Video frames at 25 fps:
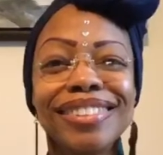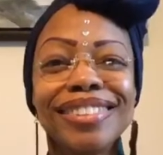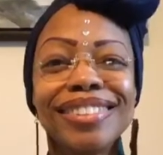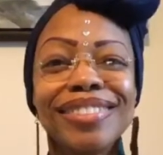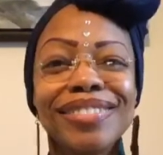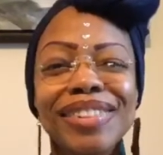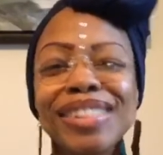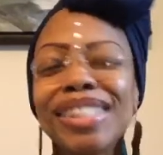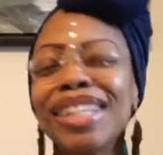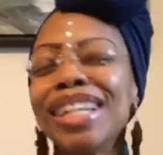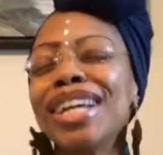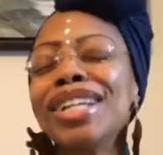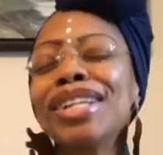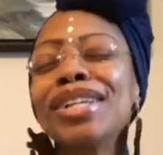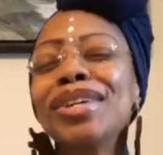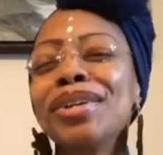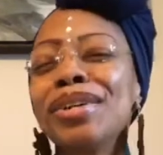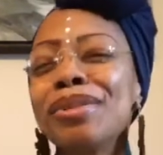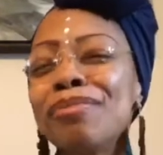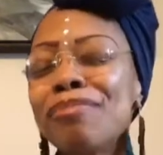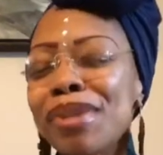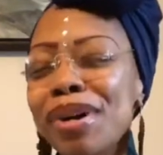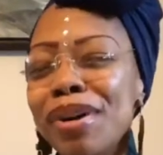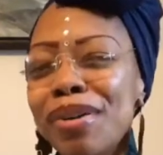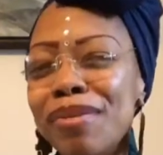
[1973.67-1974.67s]
What did I learn
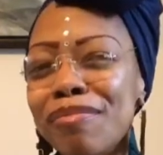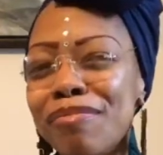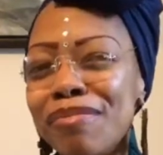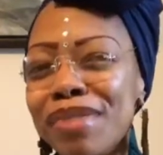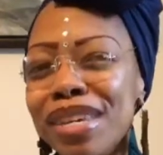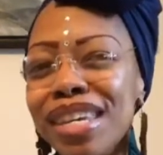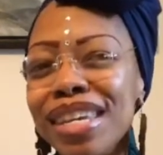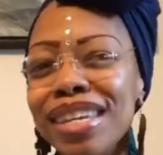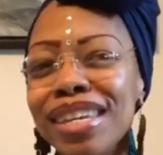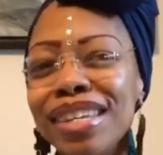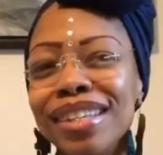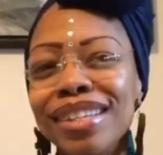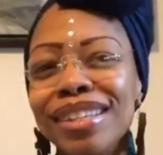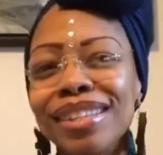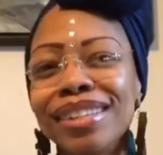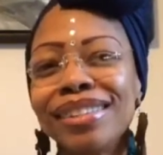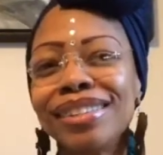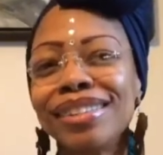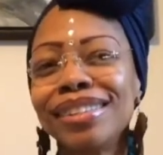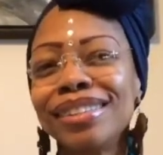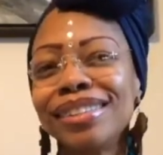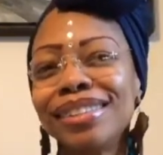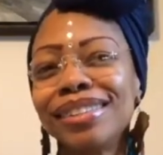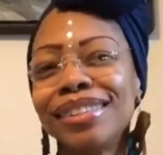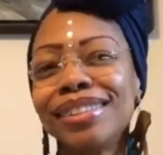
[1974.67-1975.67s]
about me
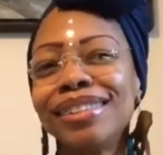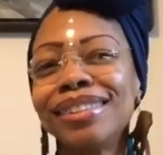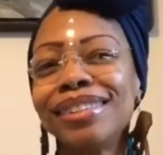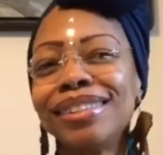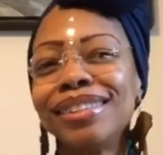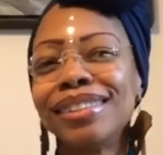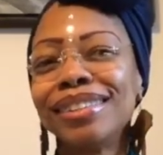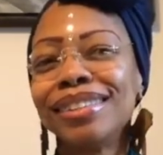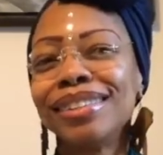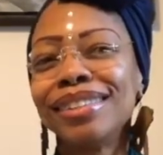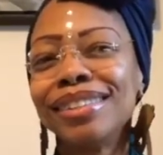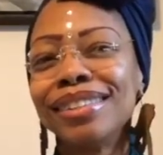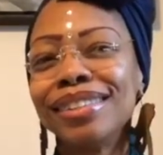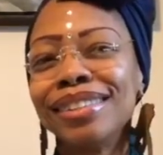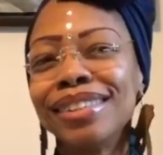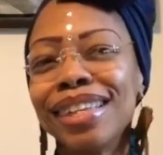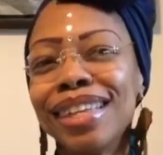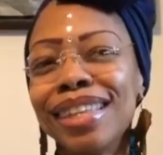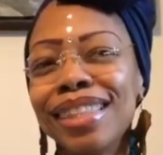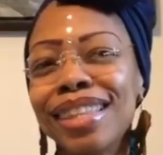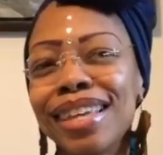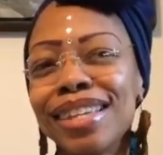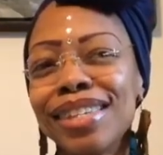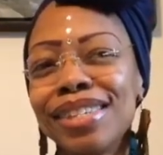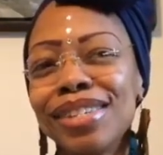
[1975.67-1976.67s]

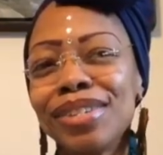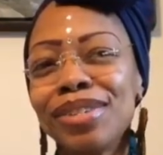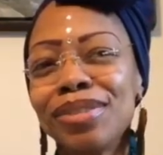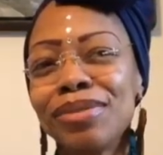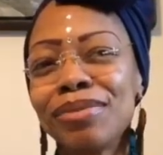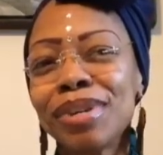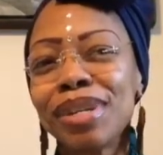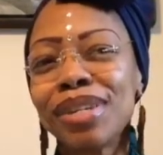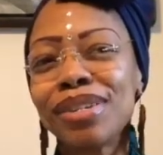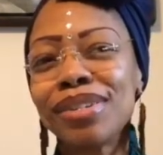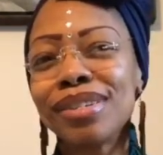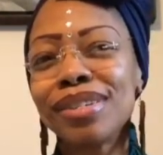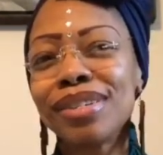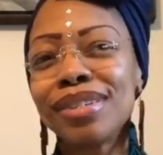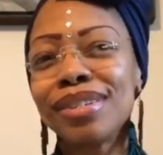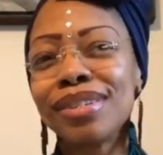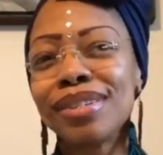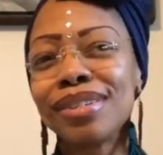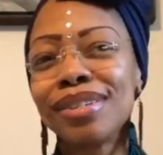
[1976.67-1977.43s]
in that situation?